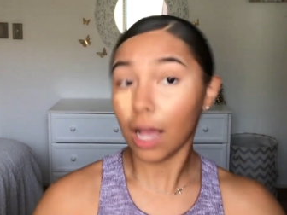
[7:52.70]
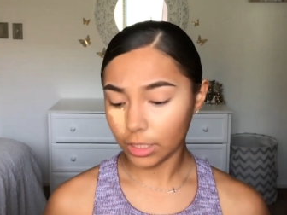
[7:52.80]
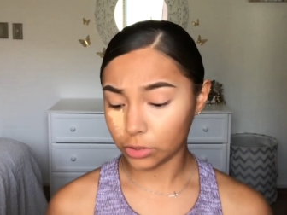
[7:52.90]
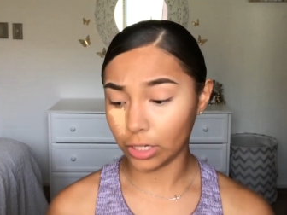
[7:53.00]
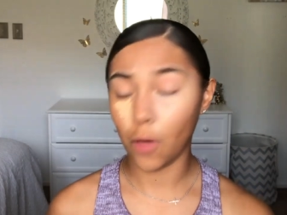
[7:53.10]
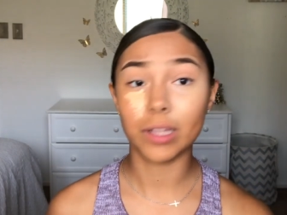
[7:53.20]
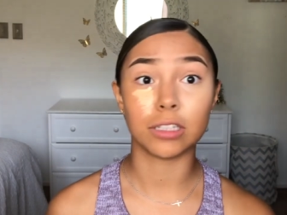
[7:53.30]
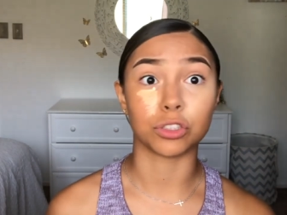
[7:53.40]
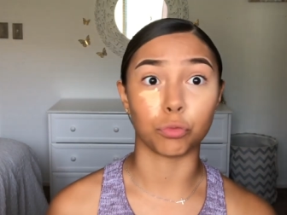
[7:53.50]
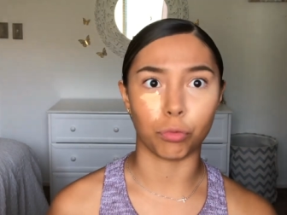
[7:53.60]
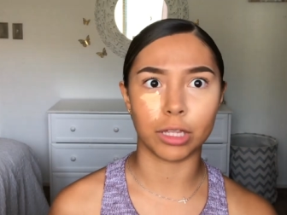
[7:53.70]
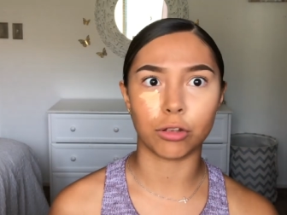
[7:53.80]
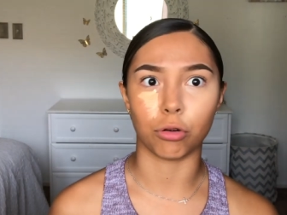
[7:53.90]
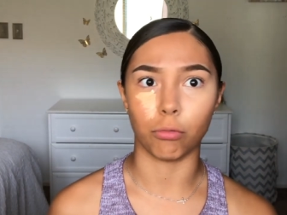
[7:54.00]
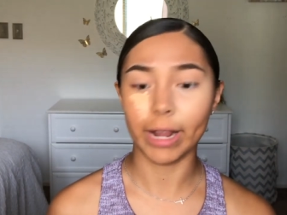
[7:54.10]
So I know this looks really
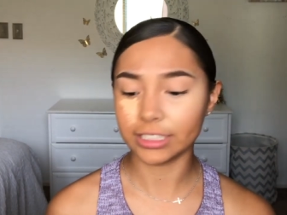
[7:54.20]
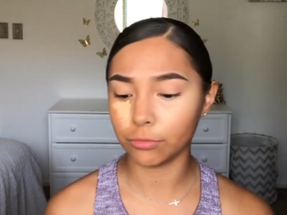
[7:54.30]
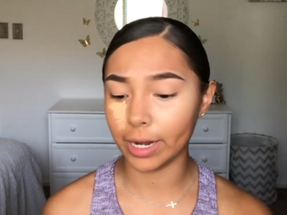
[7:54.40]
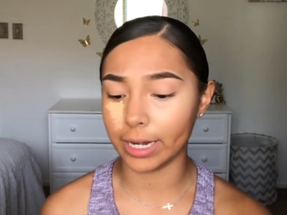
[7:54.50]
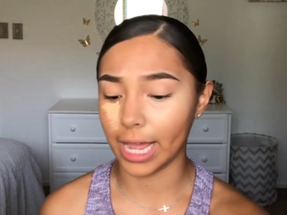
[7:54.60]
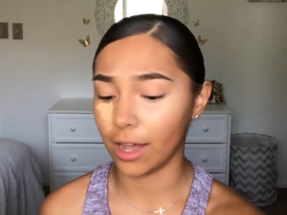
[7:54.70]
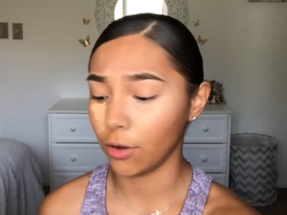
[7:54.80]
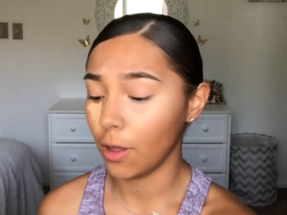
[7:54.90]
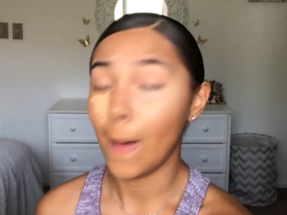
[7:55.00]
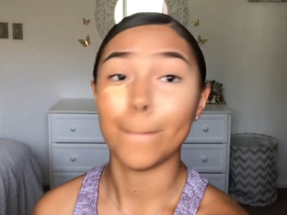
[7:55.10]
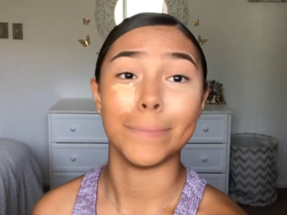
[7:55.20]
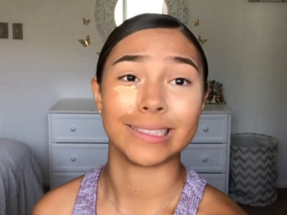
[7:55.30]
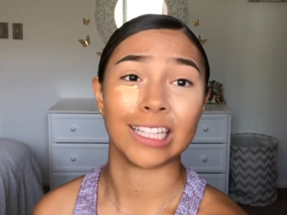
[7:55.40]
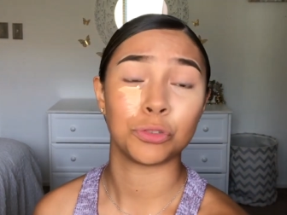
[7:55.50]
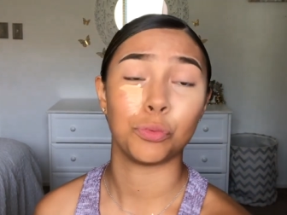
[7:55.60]
crazy right now, but
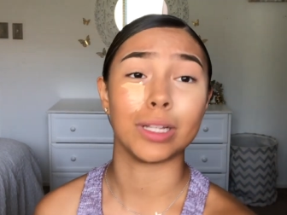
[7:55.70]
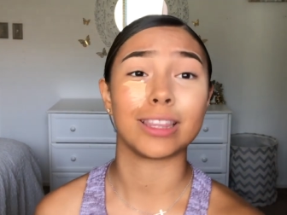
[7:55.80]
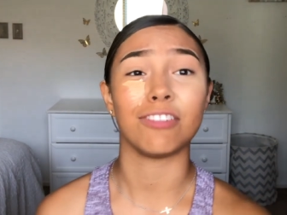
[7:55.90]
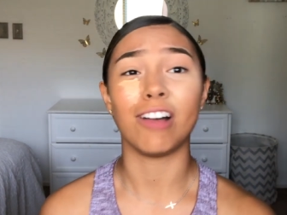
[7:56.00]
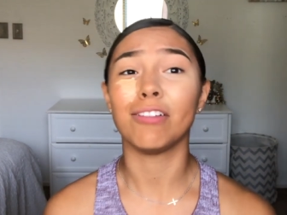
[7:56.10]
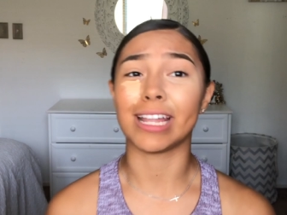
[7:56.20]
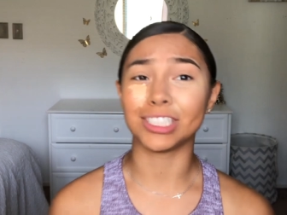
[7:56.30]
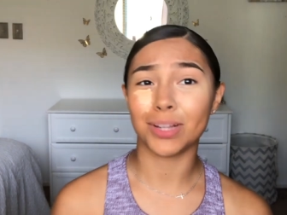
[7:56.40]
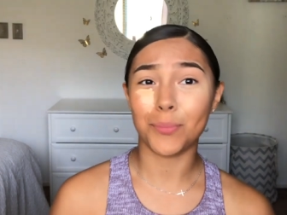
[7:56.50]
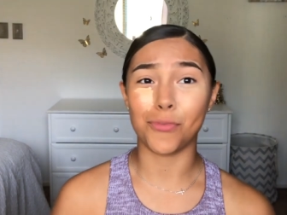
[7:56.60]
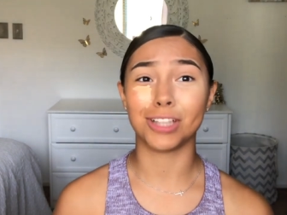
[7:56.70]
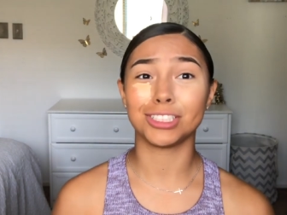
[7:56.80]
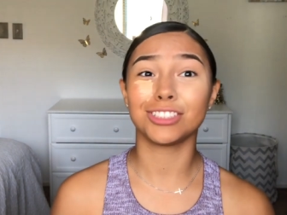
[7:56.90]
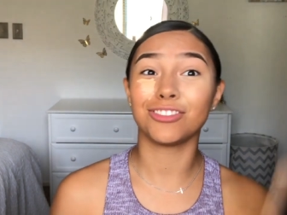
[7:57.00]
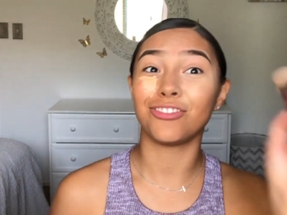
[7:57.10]
that's what the foundation brush
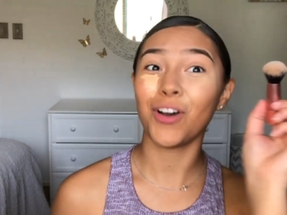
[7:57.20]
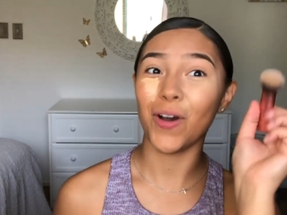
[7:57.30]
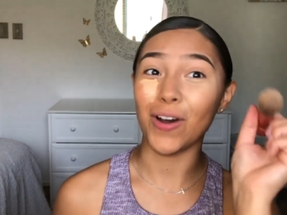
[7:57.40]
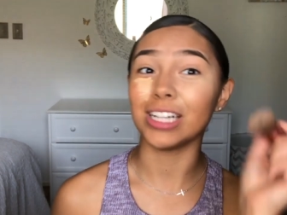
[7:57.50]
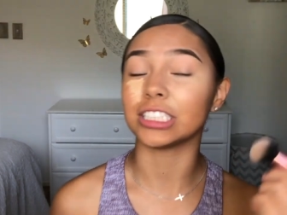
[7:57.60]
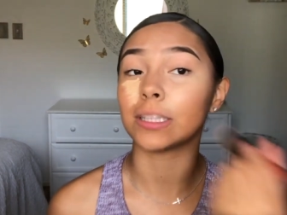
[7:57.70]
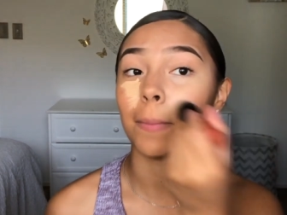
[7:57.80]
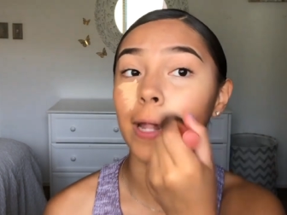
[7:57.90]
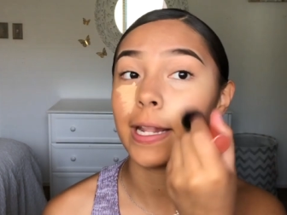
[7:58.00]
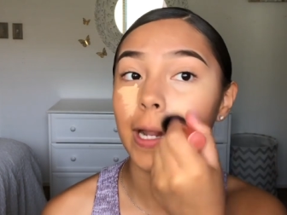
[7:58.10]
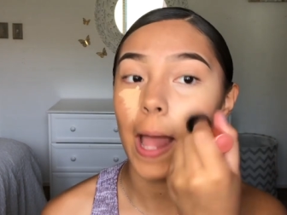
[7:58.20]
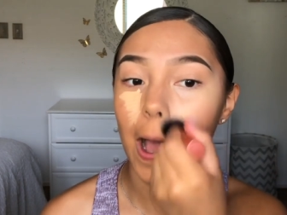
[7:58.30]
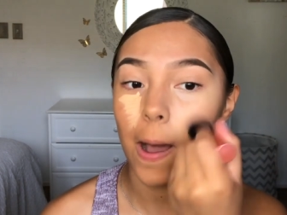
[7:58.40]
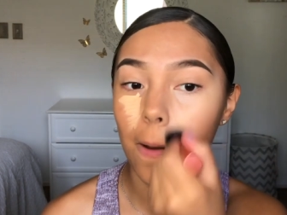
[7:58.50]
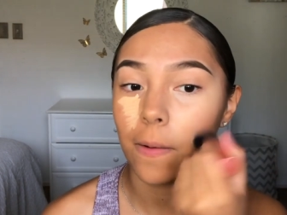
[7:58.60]
is for, just to blend it
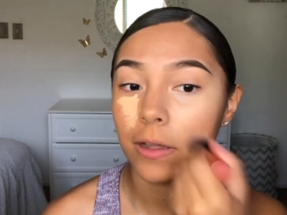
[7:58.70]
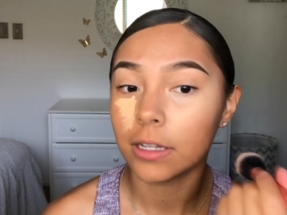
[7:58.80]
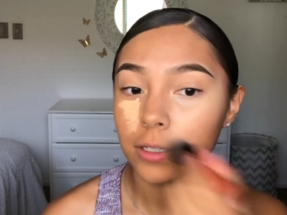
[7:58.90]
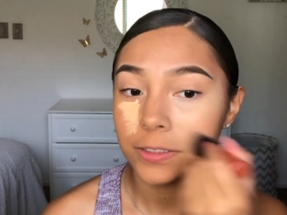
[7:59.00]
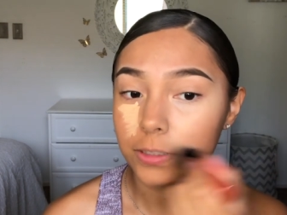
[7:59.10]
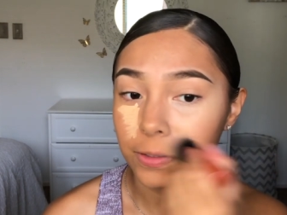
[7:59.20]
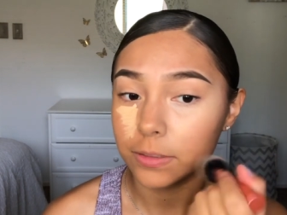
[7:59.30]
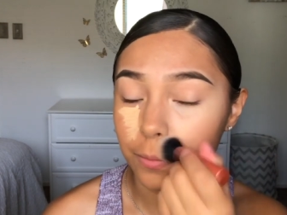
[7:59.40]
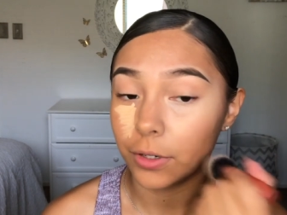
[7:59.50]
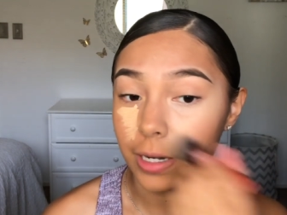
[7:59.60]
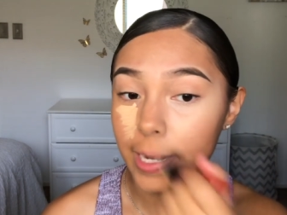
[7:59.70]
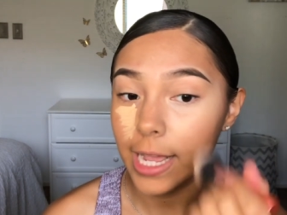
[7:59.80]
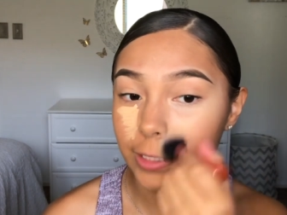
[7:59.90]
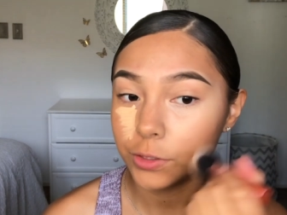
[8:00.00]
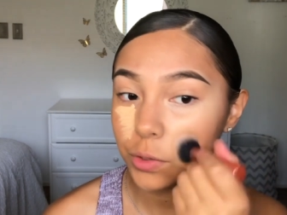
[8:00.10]
out so it's more
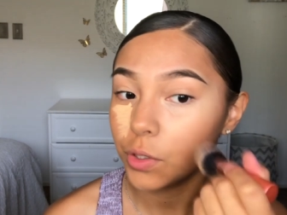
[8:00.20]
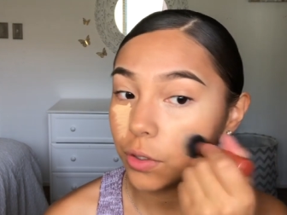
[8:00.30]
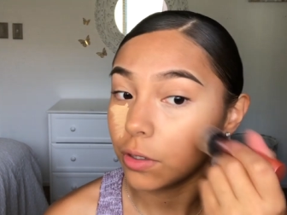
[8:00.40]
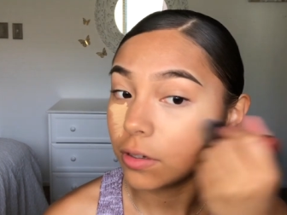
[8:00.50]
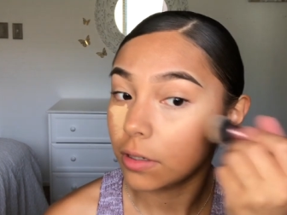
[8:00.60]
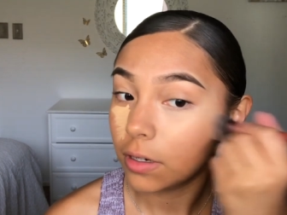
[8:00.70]
natural.